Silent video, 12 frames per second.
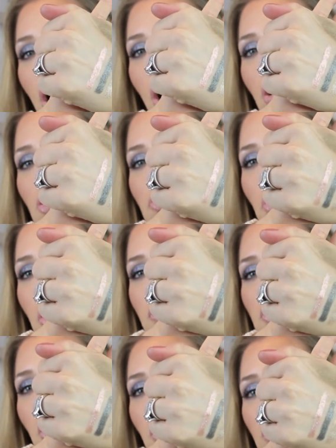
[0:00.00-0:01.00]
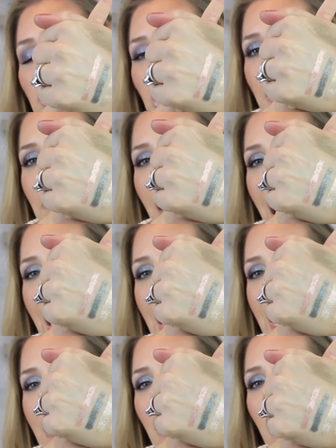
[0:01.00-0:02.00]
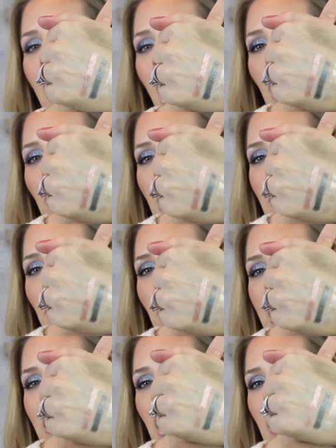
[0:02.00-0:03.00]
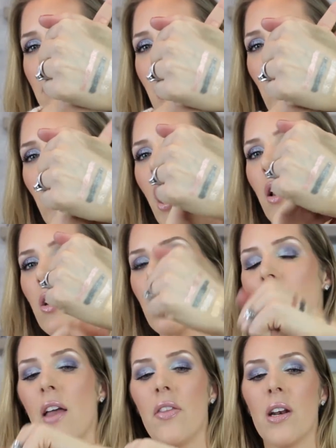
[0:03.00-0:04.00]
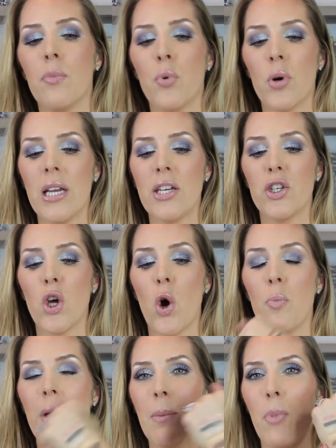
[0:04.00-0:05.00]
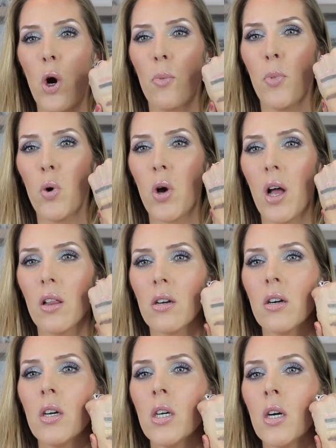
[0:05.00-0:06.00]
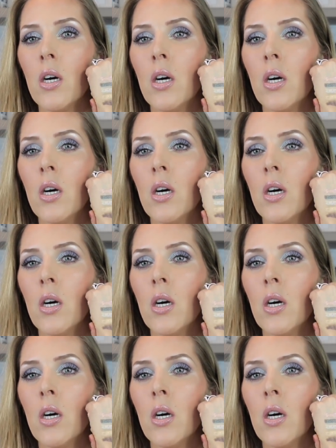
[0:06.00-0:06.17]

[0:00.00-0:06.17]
gold, rose gold, champagne, a really pretty gunmetal color, and then a pretty taupey purple color.